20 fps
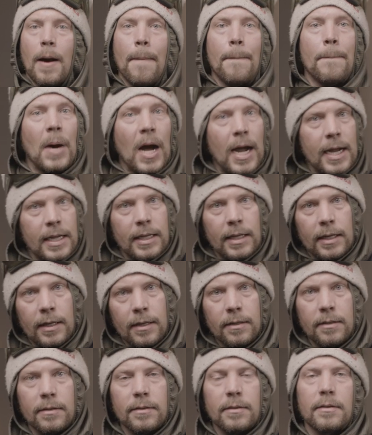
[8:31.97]
a
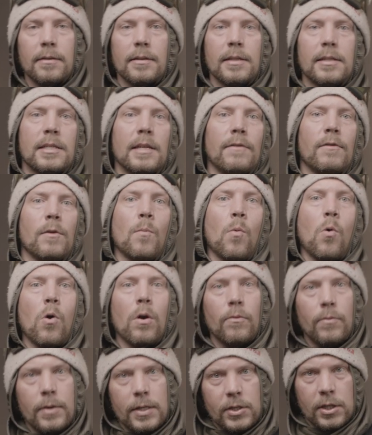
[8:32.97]
binding that's even more
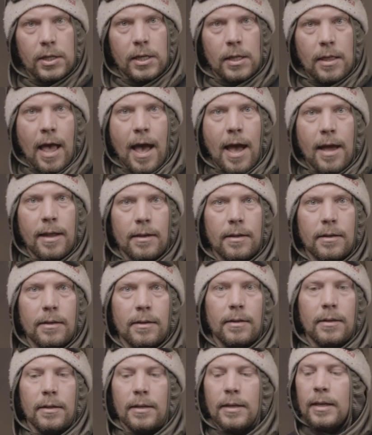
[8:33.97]
rigid than that,
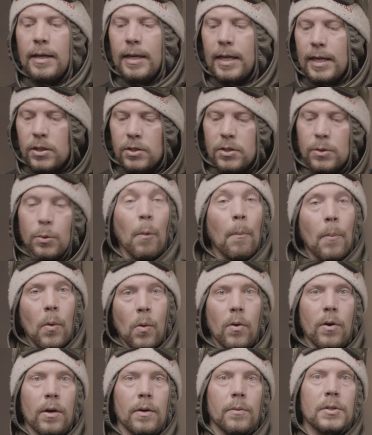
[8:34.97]
into a
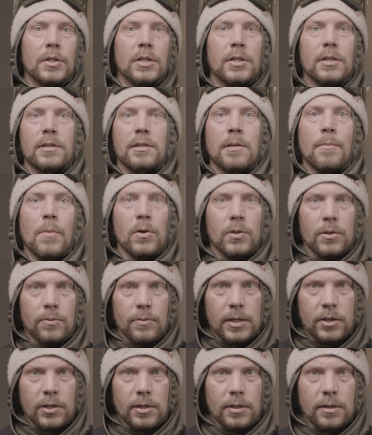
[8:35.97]
board which is the most
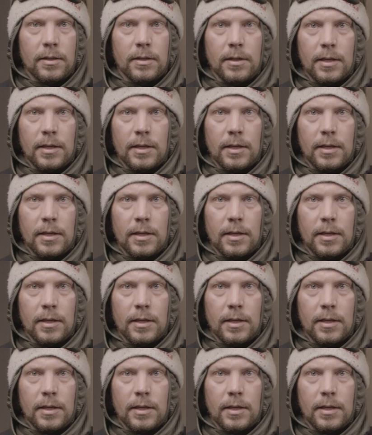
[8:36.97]
rigid.